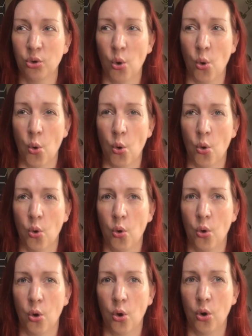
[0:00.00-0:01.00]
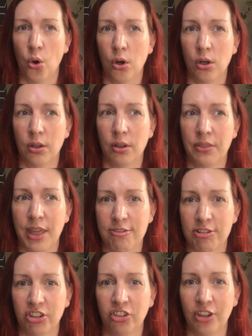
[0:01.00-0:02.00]
or there
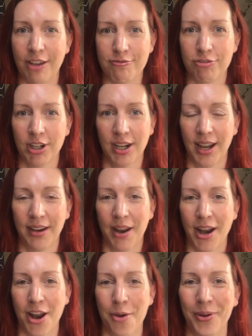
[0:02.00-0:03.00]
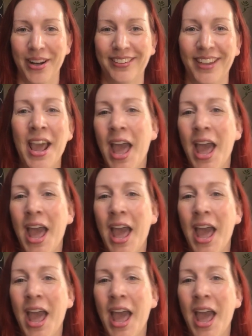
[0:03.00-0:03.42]
are several, and I don't want to,